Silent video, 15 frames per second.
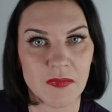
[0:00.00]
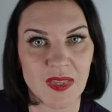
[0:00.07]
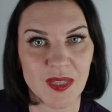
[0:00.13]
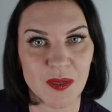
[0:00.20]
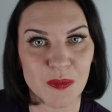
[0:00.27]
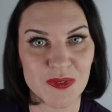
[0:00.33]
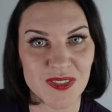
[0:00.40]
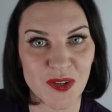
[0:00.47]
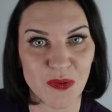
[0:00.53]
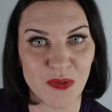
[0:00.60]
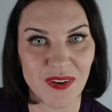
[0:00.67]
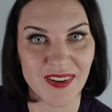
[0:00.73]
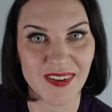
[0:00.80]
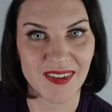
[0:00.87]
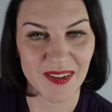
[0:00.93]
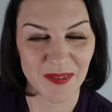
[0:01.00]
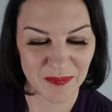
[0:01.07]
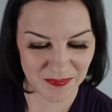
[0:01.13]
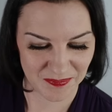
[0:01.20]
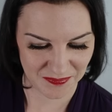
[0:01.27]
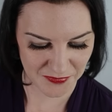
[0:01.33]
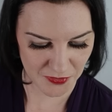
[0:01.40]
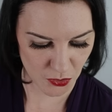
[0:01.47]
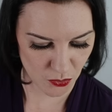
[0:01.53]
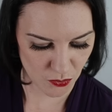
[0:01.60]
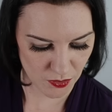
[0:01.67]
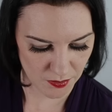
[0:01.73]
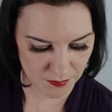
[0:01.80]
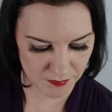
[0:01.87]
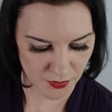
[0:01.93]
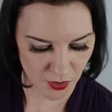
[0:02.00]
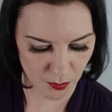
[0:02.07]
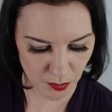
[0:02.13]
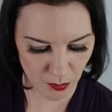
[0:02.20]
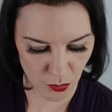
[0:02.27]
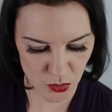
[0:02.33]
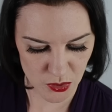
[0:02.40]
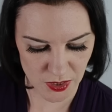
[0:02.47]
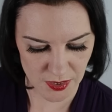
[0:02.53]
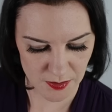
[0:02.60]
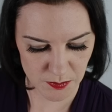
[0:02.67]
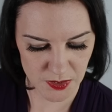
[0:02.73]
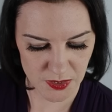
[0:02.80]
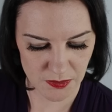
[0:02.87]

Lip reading: Is that all right? Good. A couple more times.